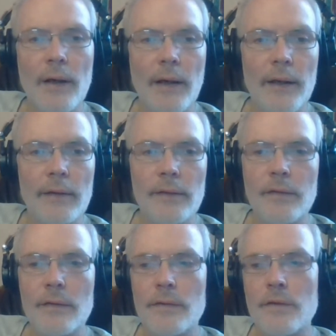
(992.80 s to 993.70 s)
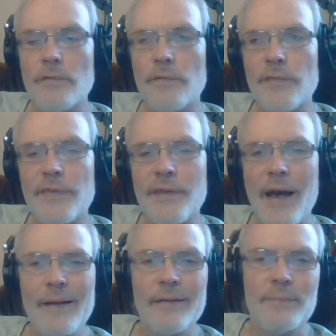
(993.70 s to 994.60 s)
And
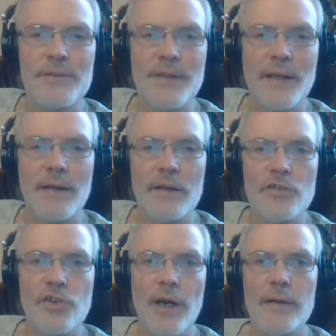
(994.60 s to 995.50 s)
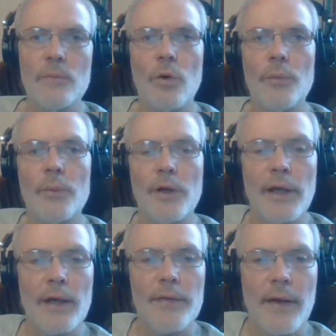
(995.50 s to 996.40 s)
that particular train, what we were
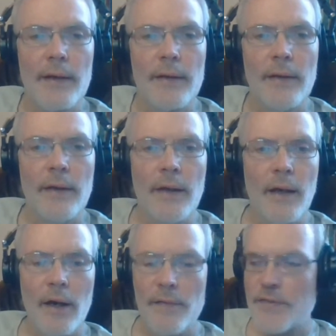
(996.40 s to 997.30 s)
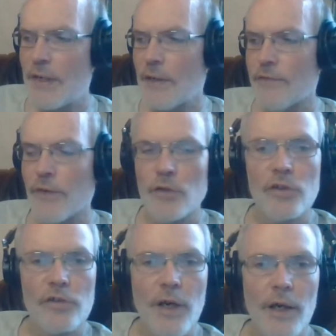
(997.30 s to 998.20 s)
looking at then, I've seen a
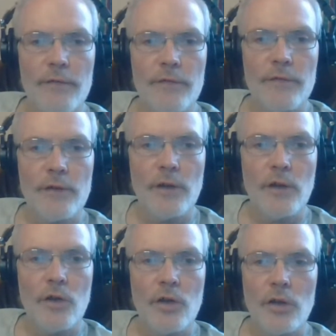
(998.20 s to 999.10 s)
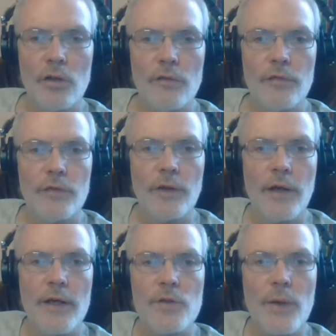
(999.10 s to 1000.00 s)
photograph of
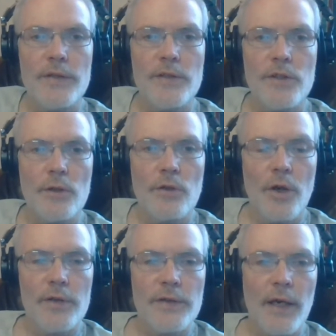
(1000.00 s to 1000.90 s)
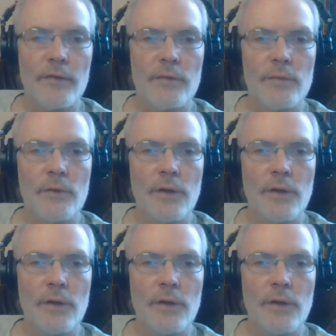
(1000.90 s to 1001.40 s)
A22 going down